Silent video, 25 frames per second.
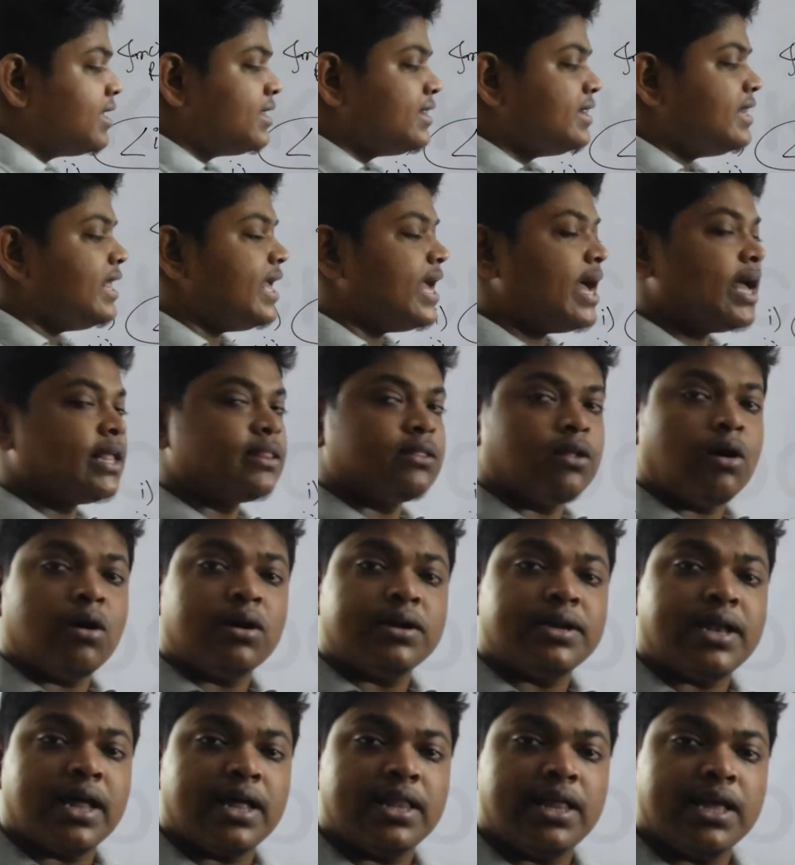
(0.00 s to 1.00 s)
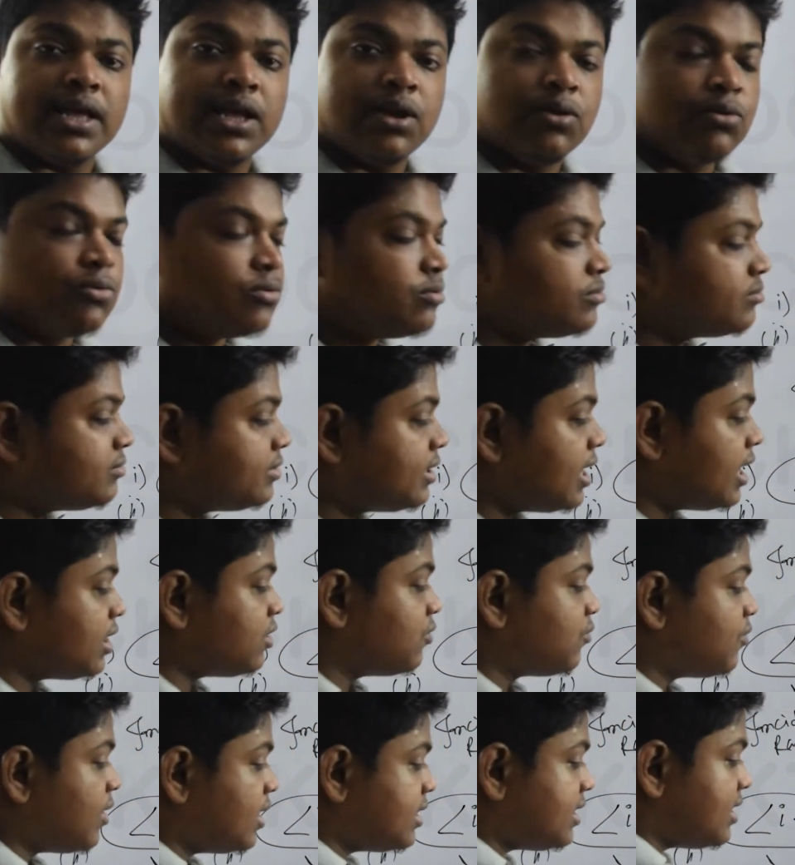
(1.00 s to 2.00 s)
they are not telling you that
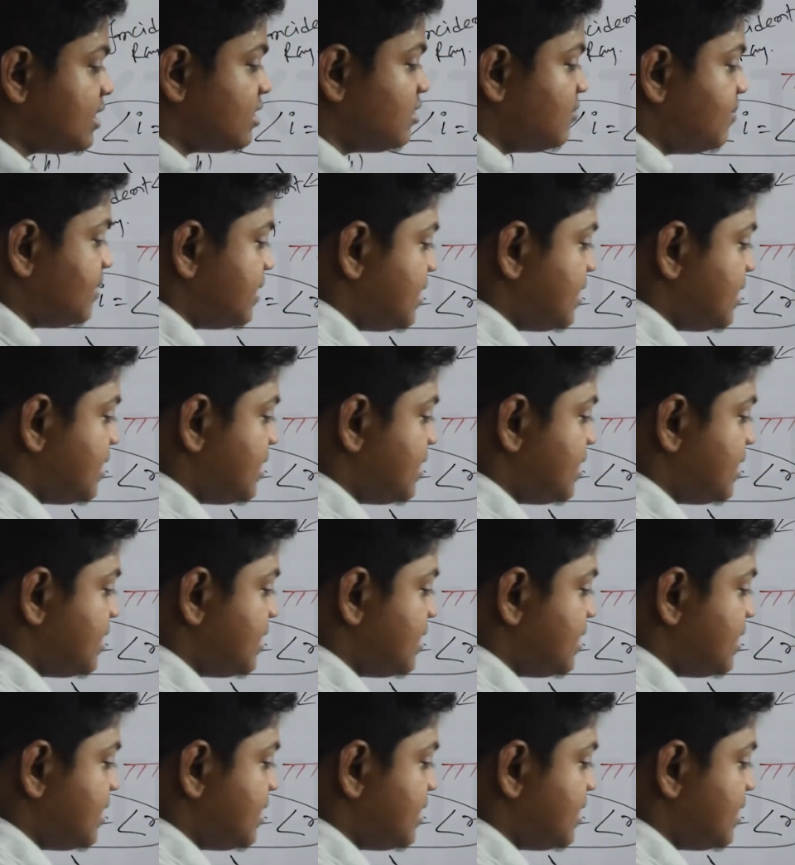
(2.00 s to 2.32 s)
what will be